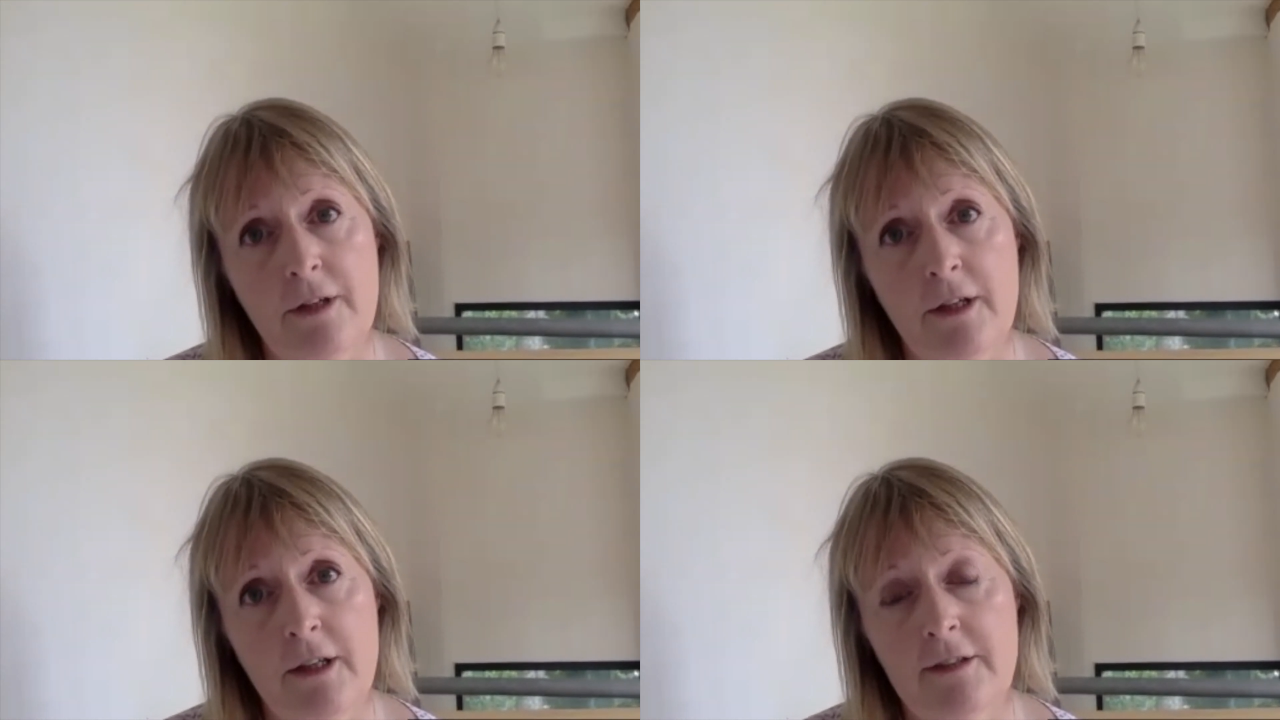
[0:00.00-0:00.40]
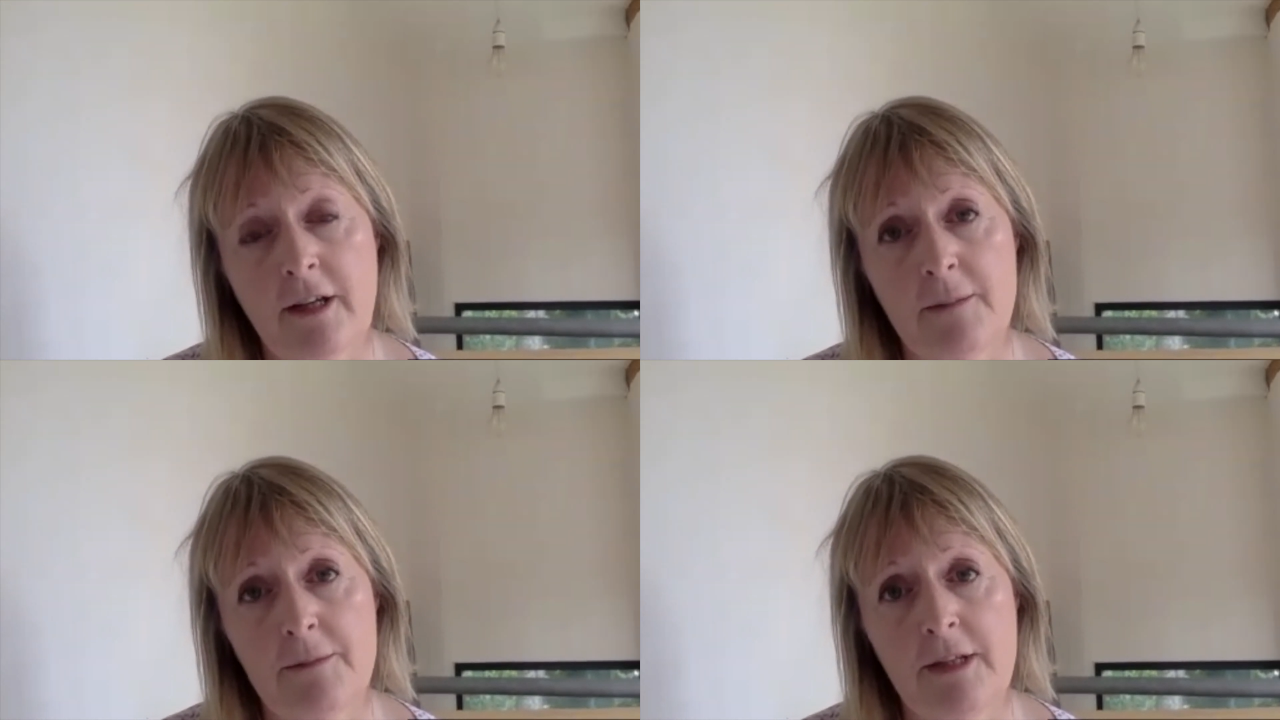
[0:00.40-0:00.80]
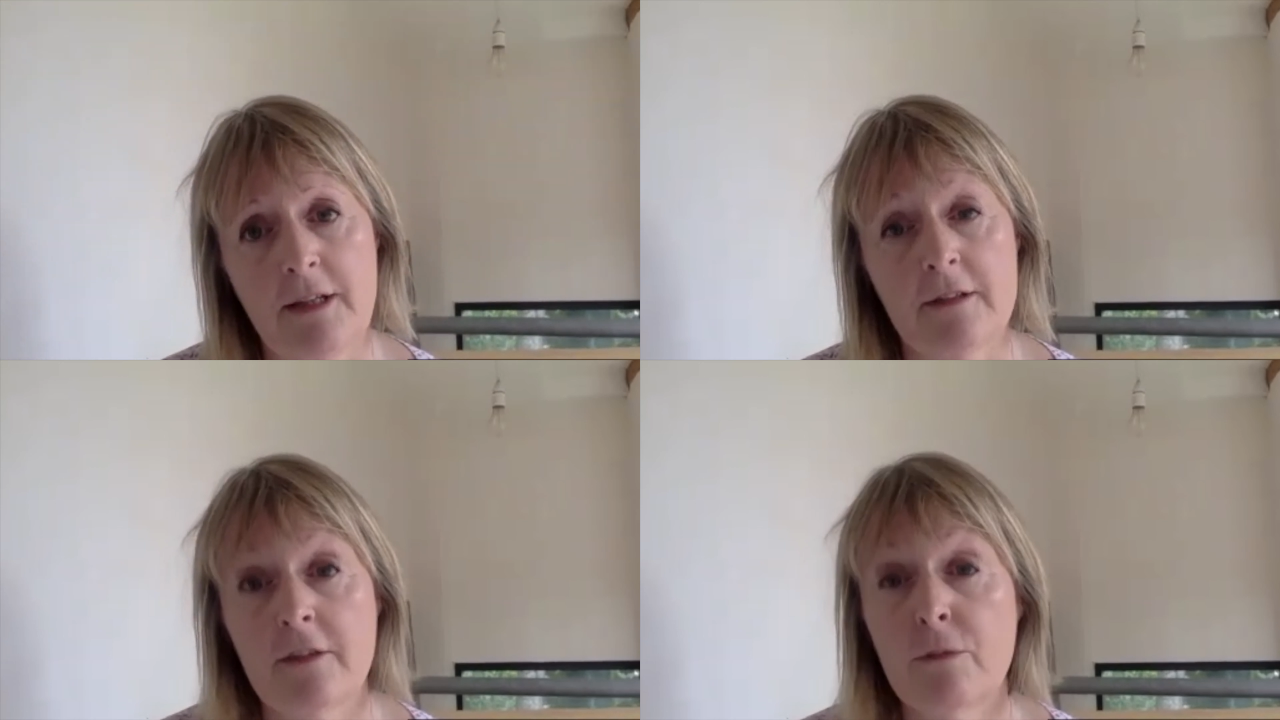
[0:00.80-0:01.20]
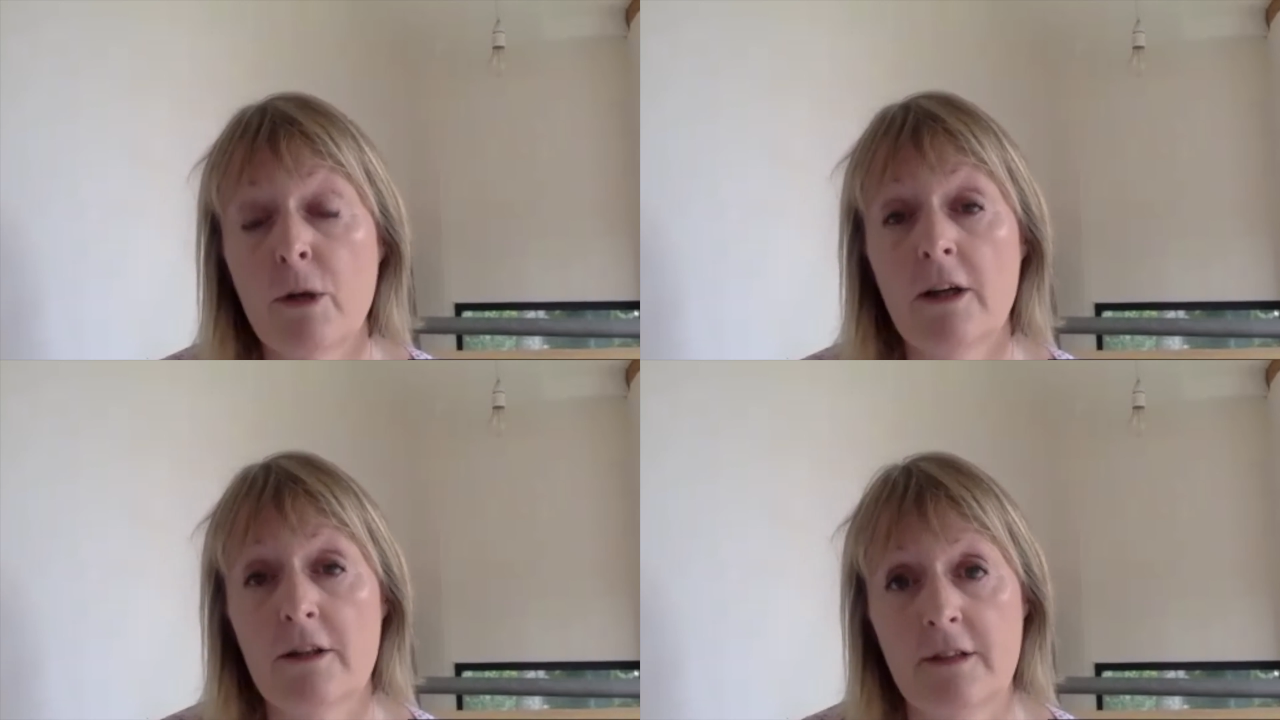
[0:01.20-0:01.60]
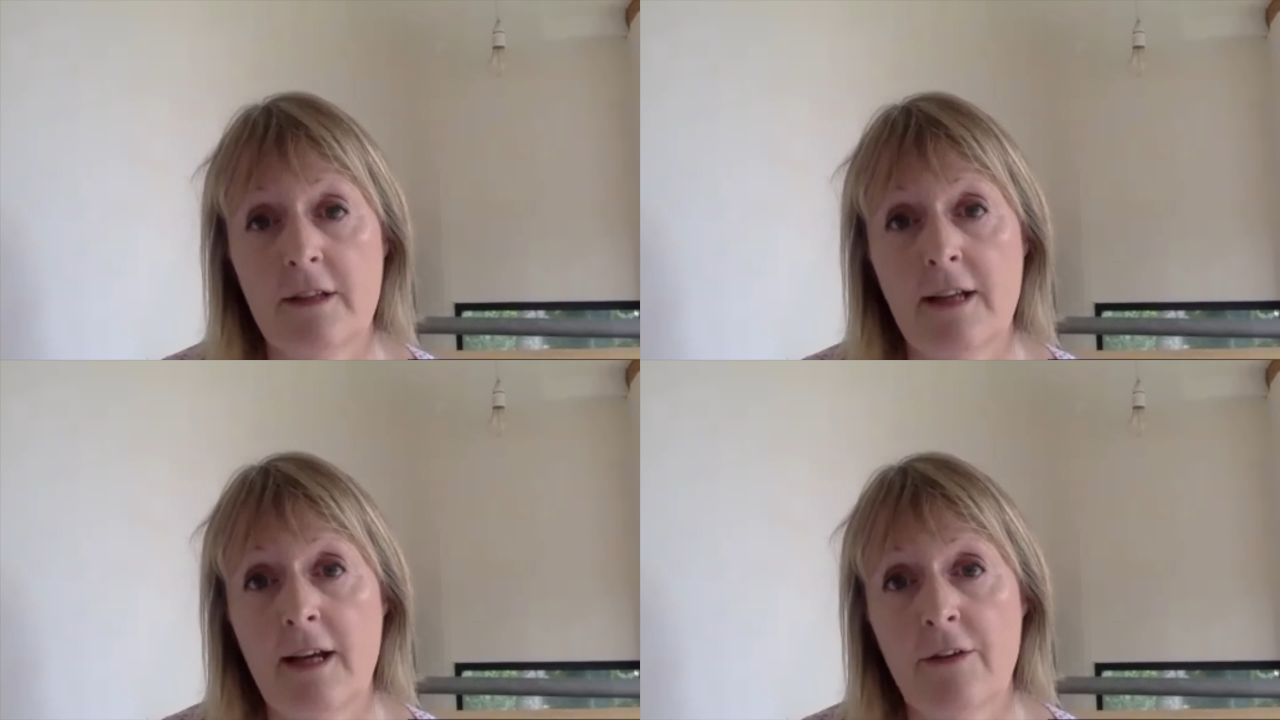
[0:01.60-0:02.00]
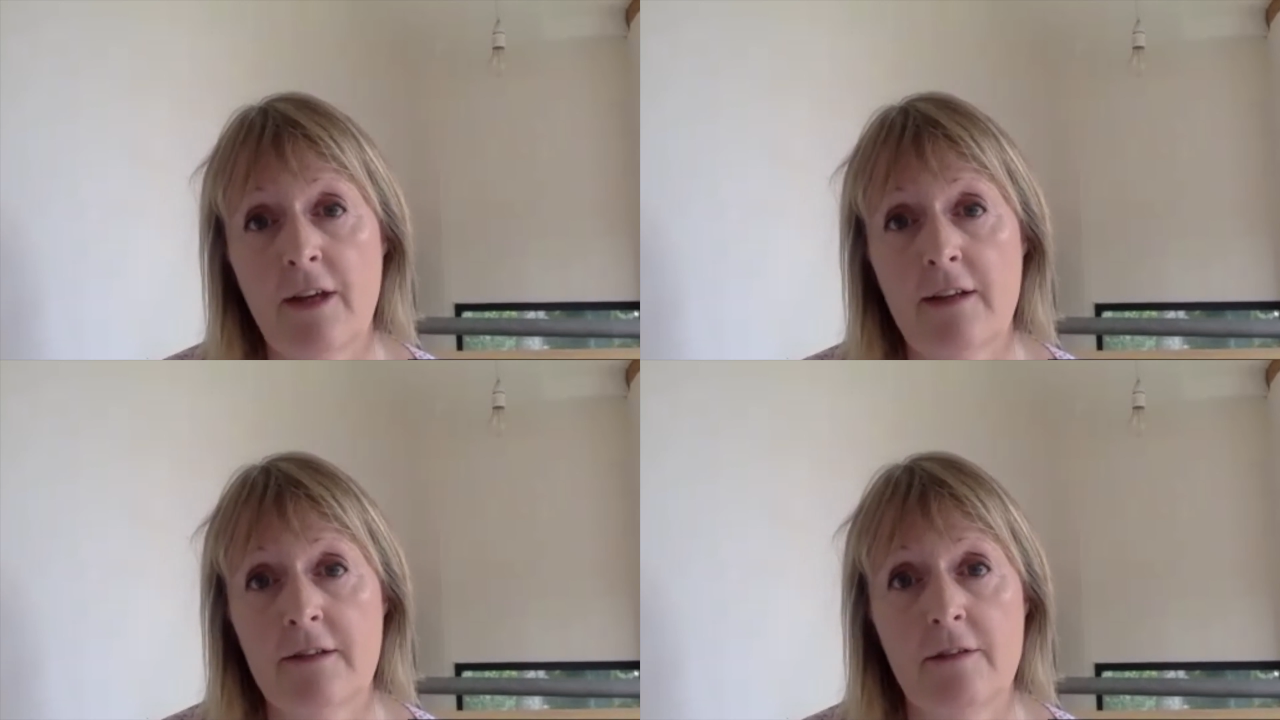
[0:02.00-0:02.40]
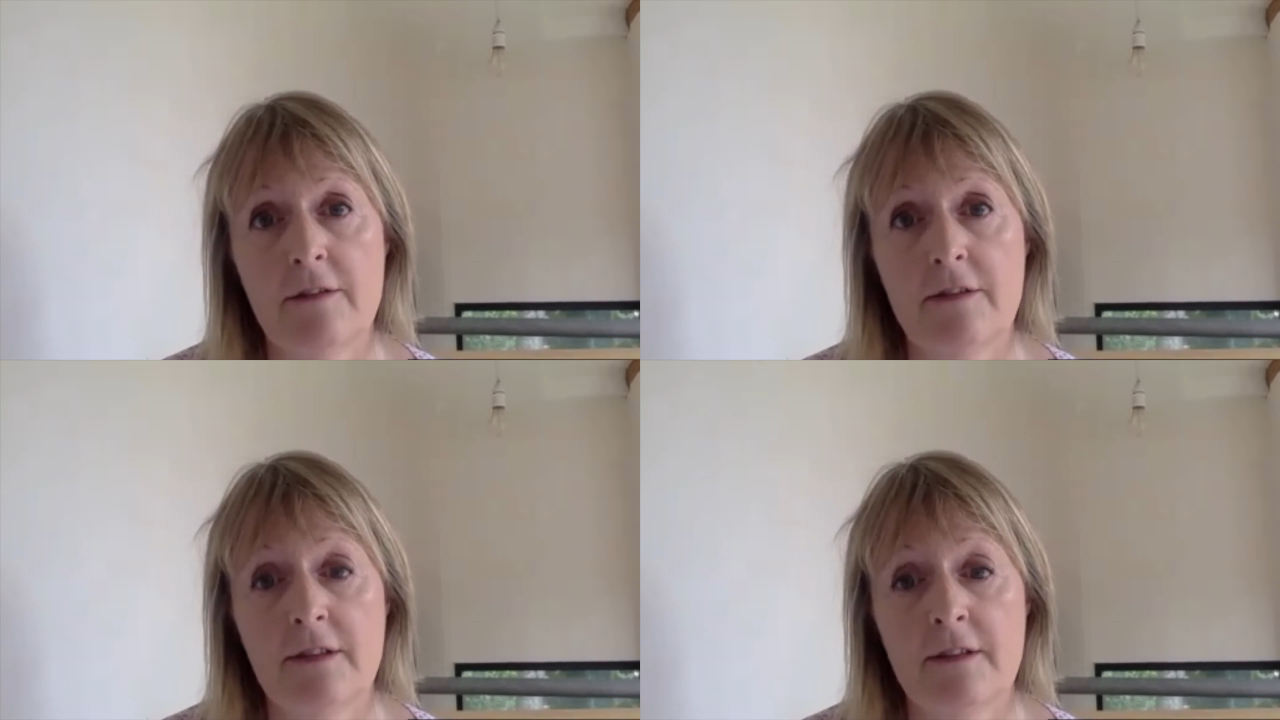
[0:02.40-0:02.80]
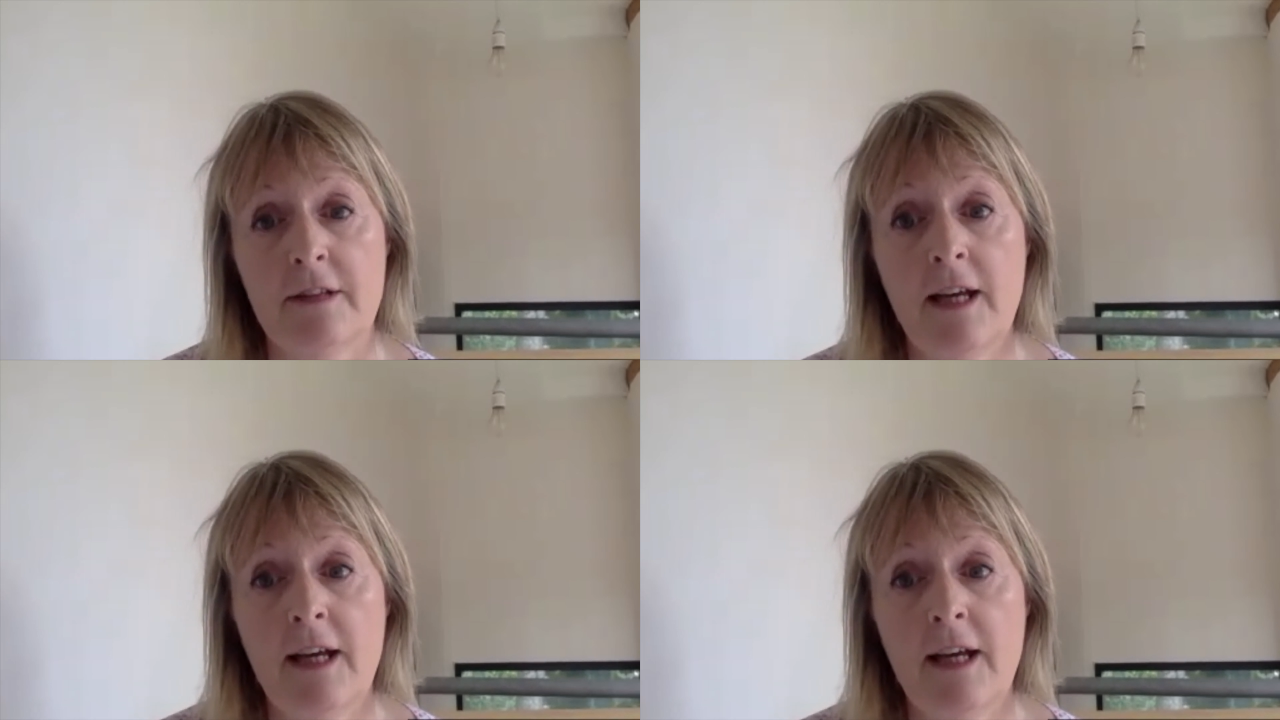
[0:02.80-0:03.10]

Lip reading: asylum seekers have worked in healthcare services